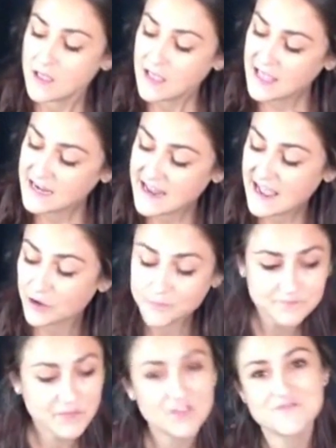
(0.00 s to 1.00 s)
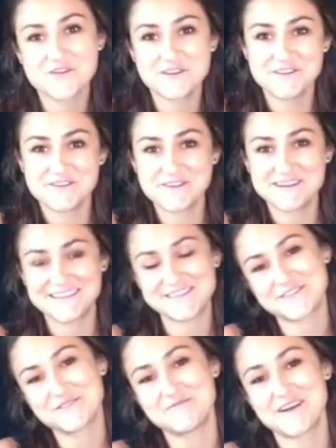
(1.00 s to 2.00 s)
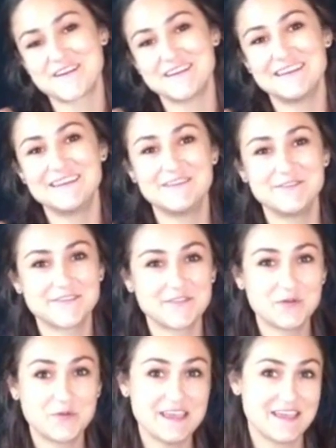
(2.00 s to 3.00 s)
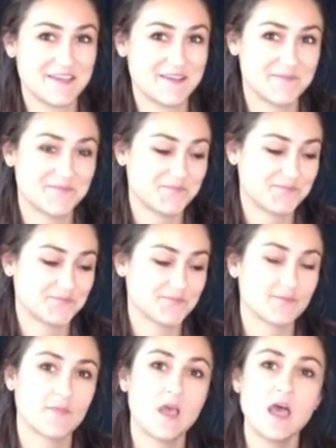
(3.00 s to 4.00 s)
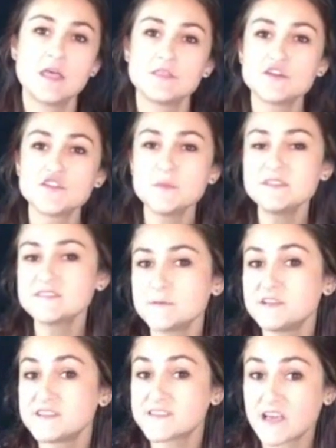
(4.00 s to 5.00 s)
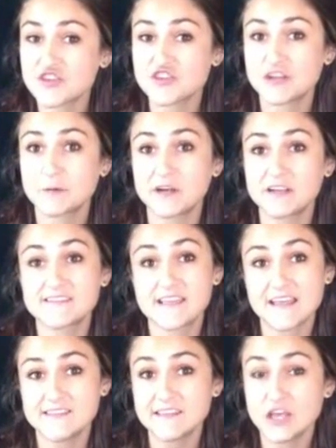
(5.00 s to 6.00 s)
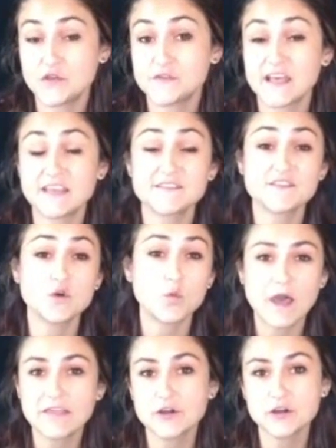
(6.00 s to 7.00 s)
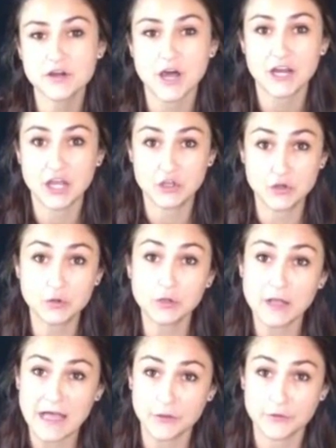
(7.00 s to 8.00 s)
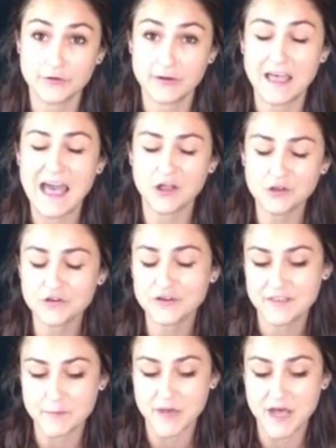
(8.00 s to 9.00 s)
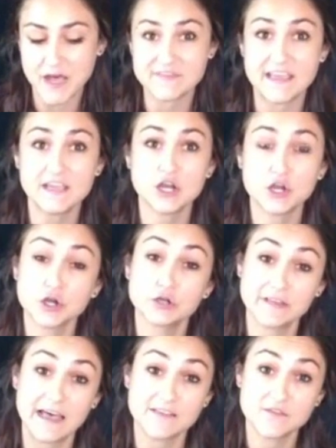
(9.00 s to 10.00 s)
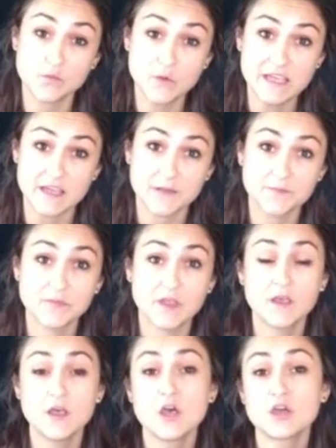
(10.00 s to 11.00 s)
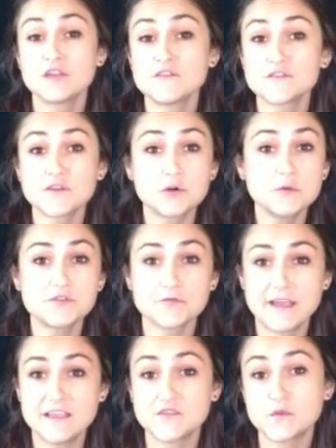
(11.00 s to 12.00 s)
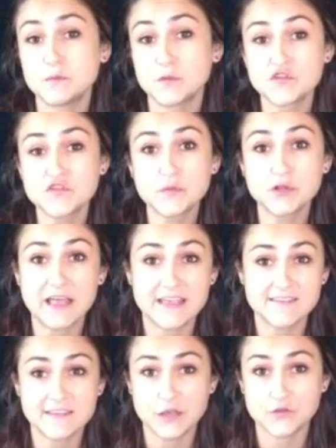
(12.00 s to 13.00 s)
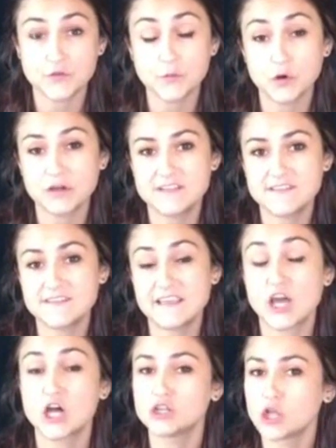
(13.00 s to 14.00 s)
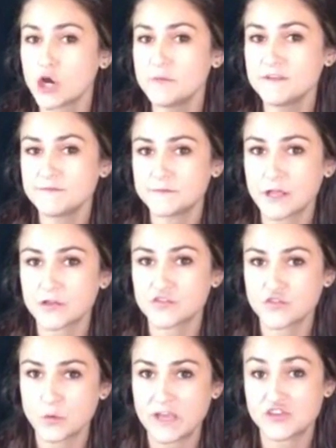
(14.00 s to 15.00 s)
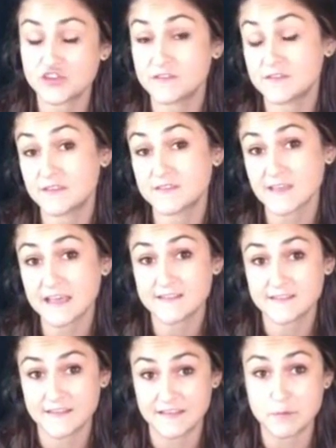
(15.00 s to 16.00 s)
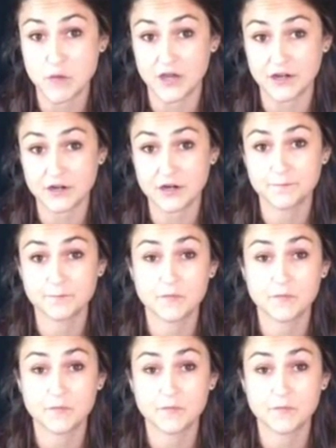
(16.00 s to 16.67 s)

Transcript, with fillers: And now for your digital marketing news of the week. There's been discussion amongst SEOs as to whether or not a Google algor algorithm update occurred last week. Concern was raised when multiple SEOs reported seeing alarming fluctuations in the sites that they monitor.